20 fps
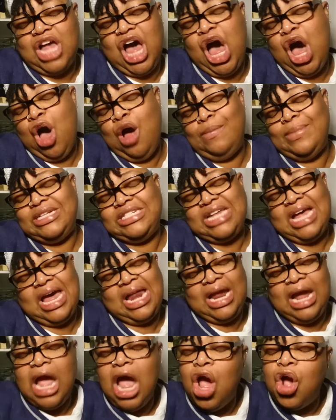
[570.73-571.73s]
homeless,
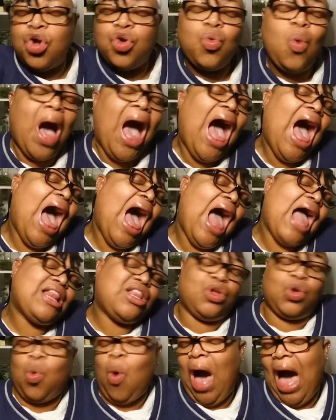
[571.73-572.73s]
honey. Quad